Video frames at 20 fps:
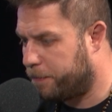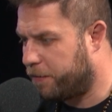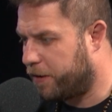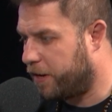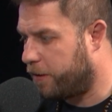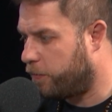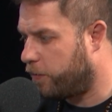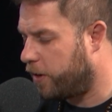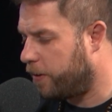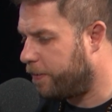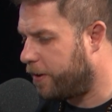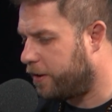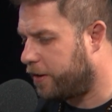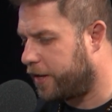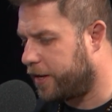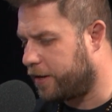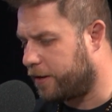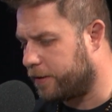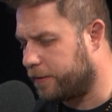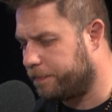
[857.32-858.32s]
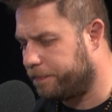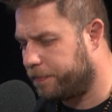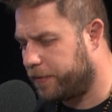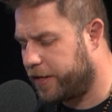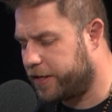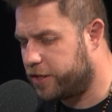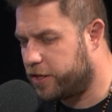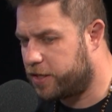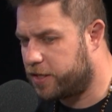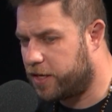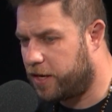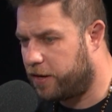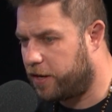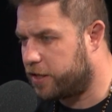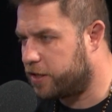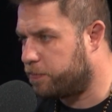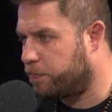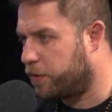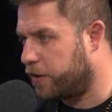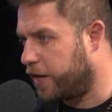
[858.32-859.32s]
But what about
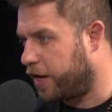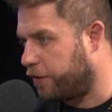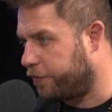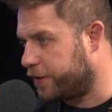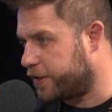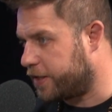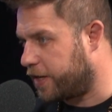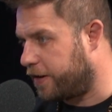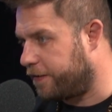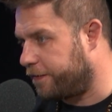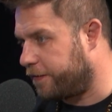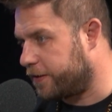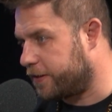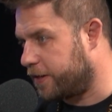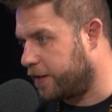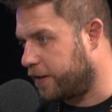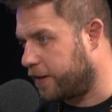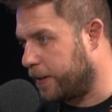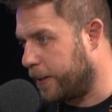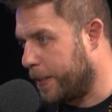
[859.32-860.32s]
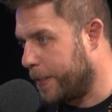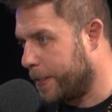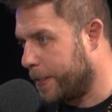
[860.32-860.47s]
let's put health aside for a second.